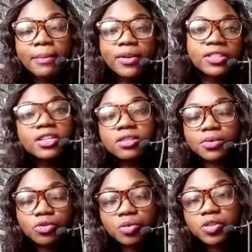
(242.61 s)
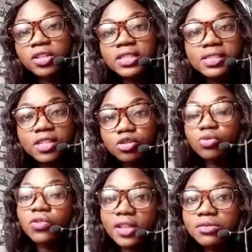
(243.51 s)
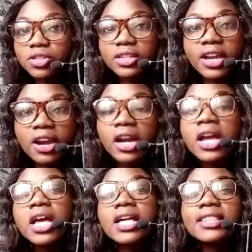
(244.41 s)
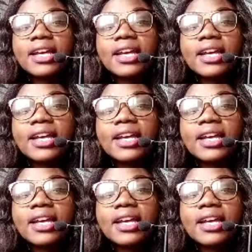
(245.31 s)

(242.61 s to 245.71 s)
monthly subscription is say 2,000 naira, then